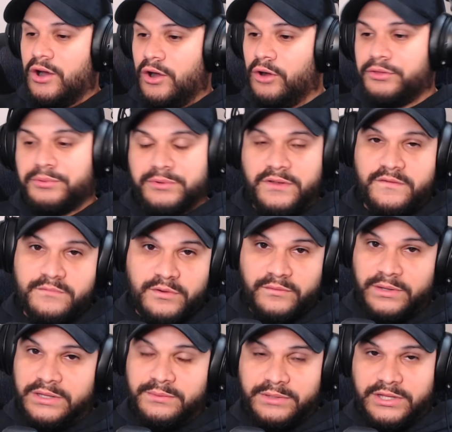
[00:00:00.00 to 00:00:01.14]
All 3 of them are
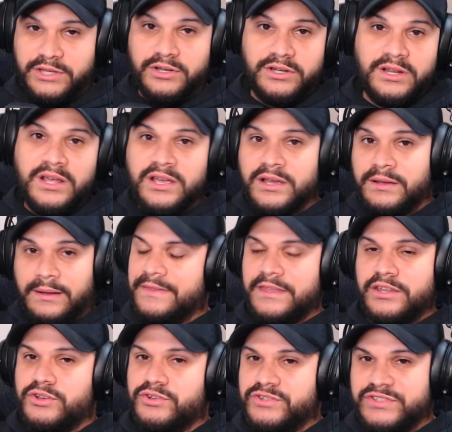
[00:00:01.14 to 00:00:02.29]
really, really good. And
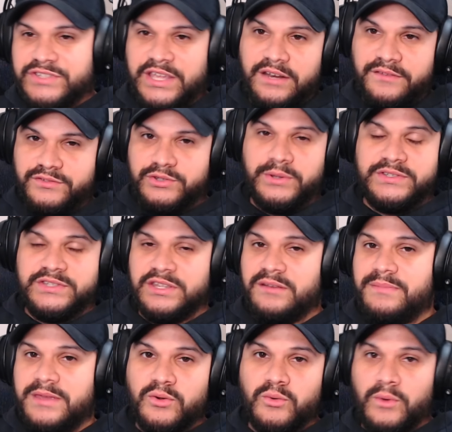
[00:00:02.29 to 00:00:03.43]
then your sustain of choice can
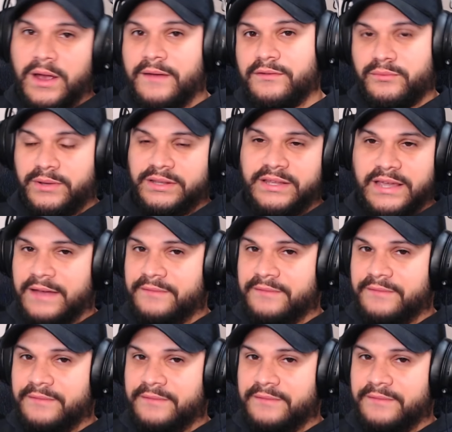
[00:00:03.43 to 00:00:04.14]
be whoever really.